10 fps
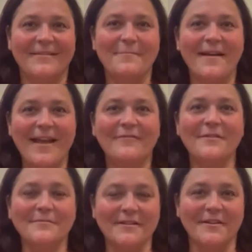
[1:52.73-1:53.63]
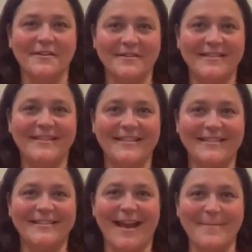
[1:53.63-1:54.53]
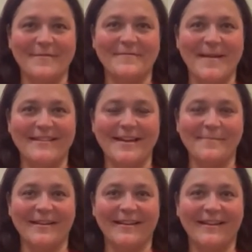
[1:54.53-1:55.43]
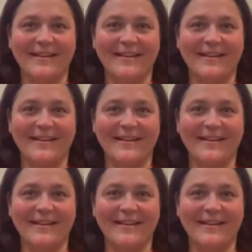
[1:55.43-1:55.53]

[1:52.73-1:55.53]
What have you learned in this time of pandemic?